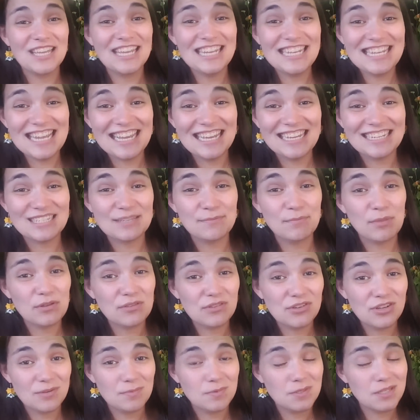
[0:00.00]
And yes,
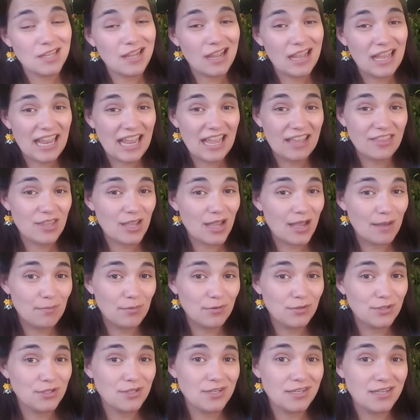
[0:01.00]
both Chips and I had the
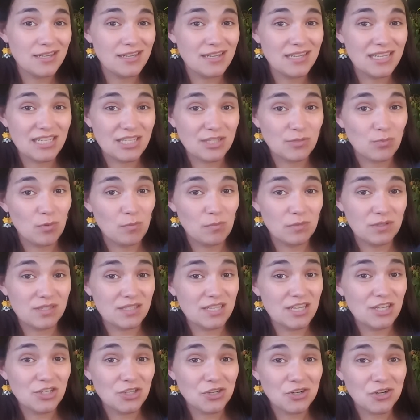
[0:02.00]
opportunity to swim with
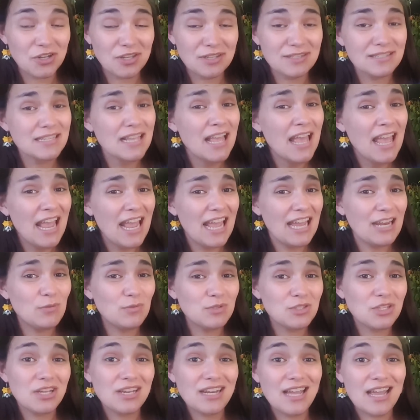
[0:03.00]
sea turtles, and it
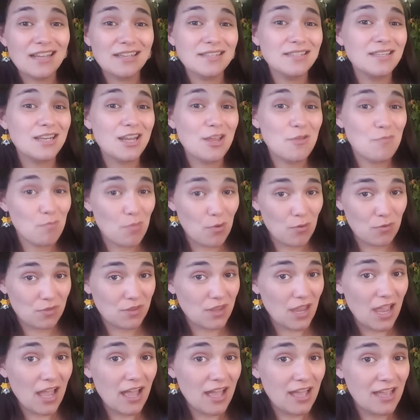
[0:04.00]
was on accident
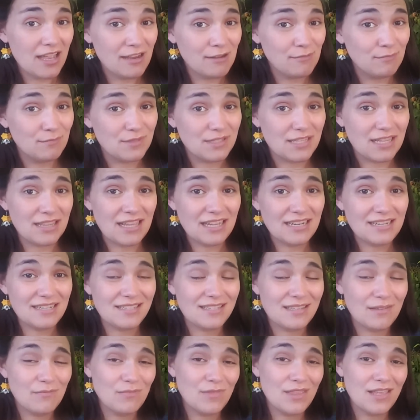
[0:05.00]
both times. And that
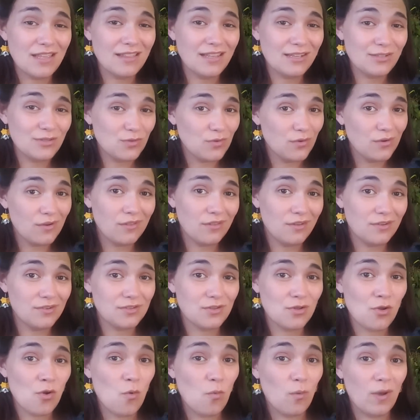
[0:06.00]
is something that
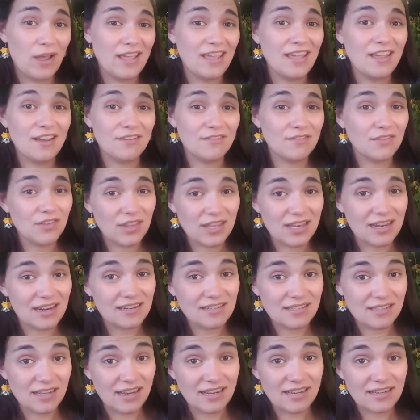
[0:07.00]
snorkelers in Hawaii are really
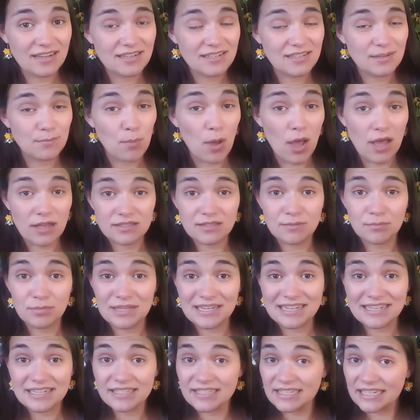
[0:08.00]
excited to
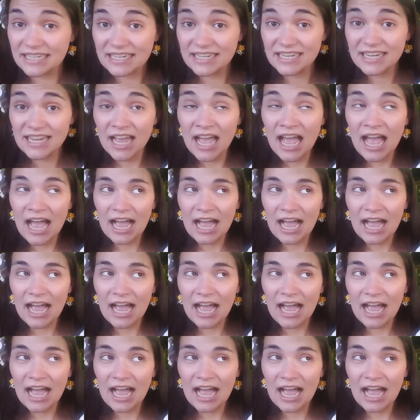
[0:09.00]
possibly see.